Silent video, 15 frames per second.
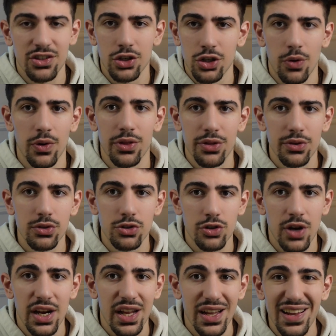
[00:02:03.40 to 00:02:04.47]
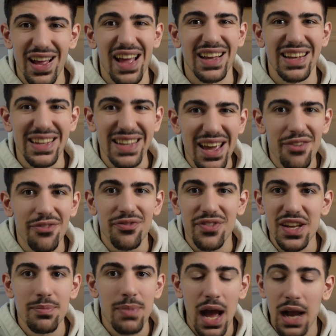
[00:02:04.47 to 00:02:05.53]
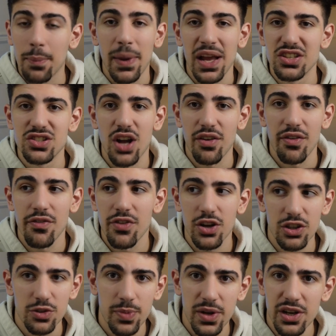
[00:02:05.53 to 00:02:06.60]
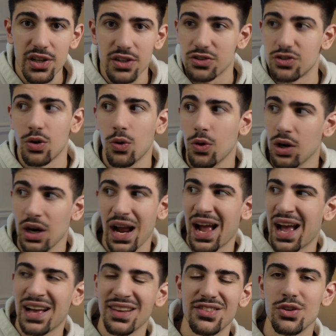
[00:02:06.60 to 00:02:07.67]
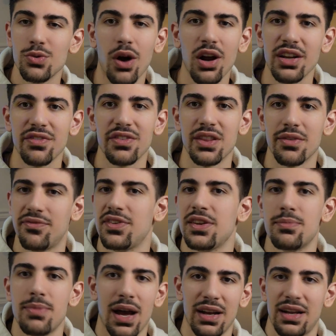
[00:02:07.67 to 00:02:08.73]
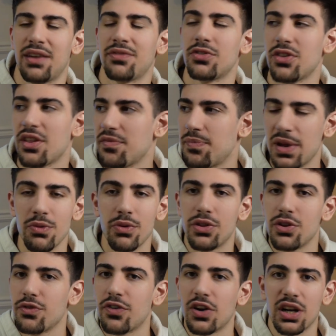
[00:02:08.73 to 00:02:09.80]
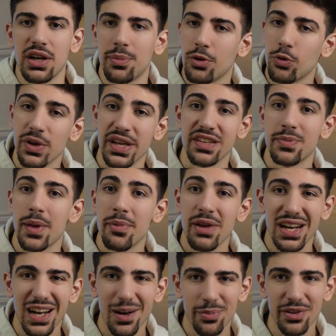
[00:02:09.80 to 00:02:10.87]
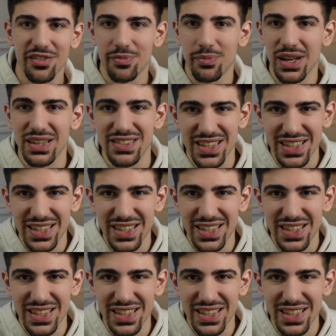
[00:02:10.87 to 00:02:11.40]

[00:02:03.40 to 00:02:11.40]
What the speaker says: you're going through training, give feedback based off of your experience, or as you are giving them feedback after they've been with you for a couple of weeks, maybe a couple of months,